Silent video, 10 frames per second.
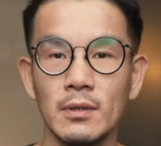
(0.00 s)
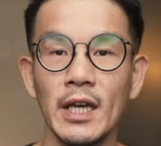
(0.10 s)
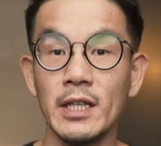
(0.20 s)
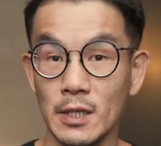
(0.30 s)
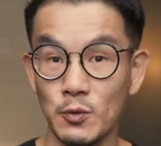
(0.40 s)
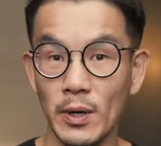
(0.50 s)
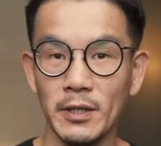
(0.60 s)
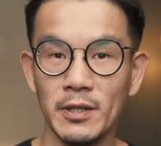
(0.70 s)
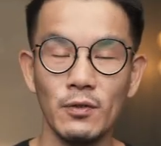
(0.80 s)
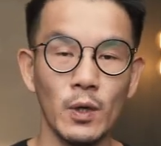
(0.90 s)
Hit the subscribe
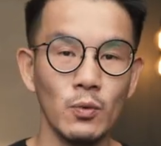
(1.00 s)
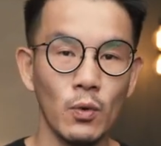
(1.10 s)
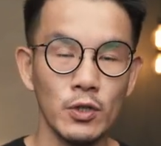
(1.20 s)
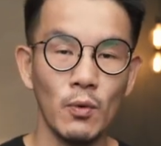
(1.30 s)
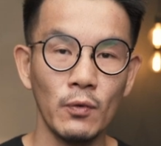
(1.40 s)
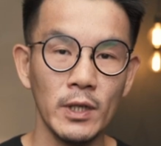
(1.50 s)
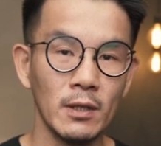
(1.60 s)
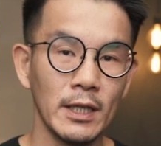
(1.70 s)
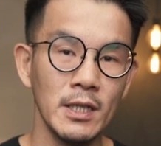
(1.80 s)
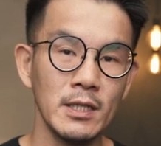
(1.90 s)
button if you want to watch more videos
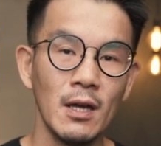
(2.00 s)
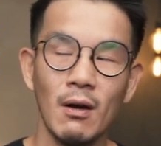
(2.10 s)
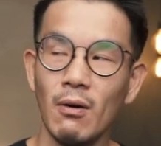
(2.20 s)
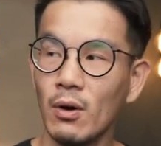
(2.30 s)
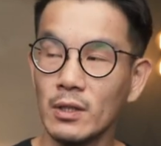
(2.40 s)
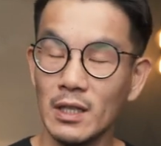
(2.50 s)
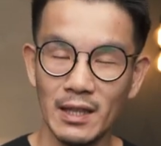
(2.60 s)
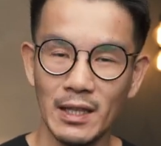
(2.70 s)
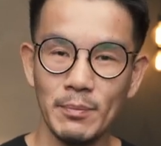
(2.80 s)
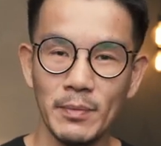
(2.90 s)
like this, or the
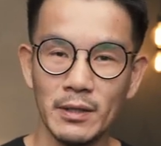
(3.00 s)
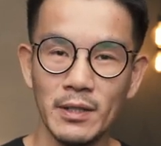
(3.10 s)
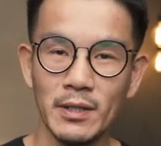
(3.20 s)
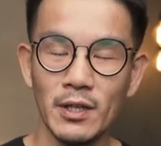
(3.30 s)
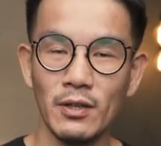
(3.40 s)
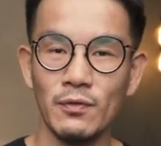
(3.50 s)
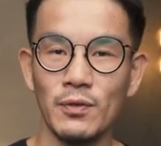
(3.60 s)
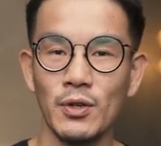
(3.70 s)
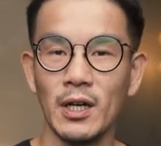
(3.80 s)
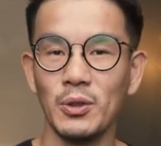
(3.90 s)
like button if
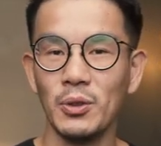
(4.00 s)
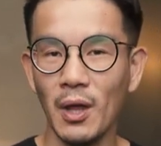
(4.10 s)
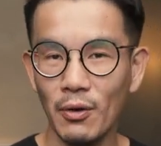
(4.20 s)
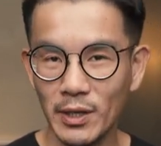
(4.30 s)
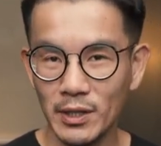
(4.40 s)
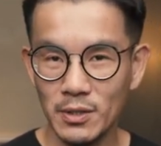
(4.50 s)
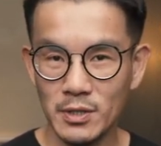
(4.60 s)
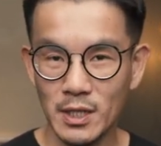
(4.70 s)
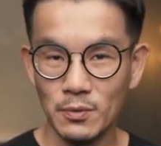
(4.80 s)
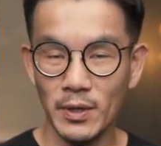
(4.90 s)
you are not ready to
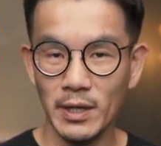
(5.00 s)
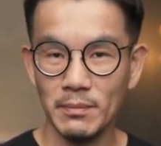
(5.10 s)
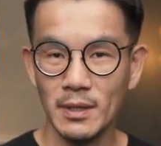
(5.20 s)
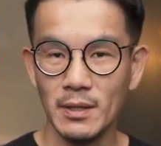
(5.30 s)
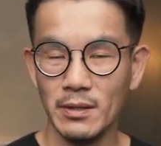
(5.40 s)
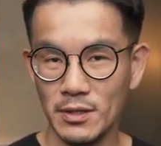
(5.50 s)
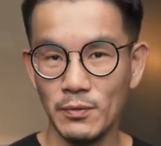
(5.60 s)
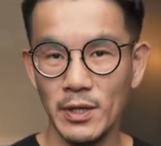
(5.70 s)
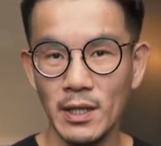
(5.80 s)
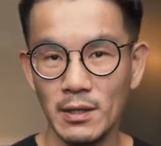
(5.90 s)
subscribe. It's
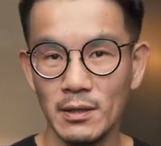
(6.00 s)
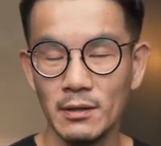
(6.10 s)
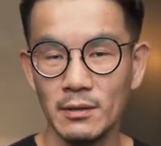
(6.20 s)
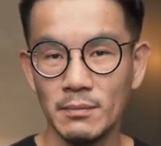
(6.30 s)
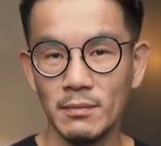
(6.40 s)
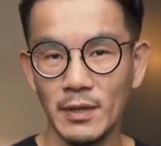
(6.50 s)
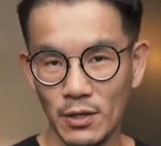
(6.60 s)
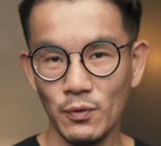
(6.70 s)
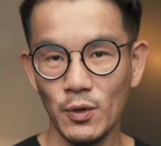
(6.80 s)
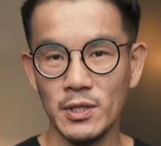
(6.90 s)
free. Thank
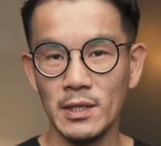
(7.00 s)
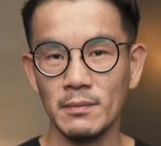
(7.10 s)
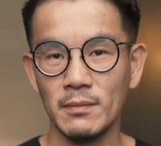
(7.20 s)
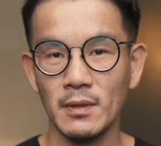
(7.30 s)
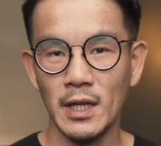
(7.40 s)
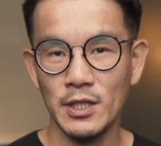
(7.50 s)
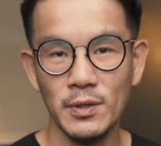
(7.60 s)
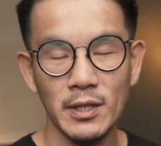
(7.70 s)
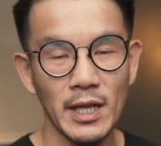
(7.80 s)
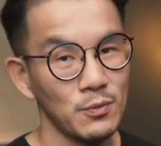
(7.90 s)
you for watching. Catch you
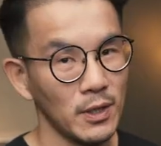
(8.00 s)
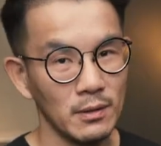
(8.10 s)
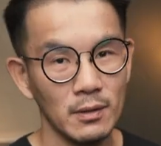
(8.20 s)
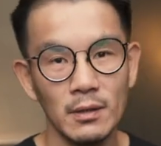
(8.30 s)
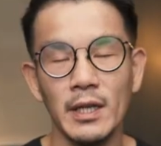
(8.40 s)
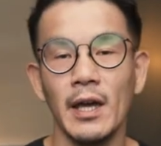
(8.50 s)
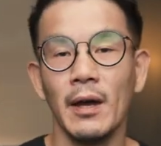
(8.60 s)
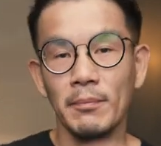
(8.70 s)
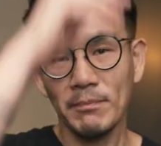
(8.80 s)
in the next one. Take care.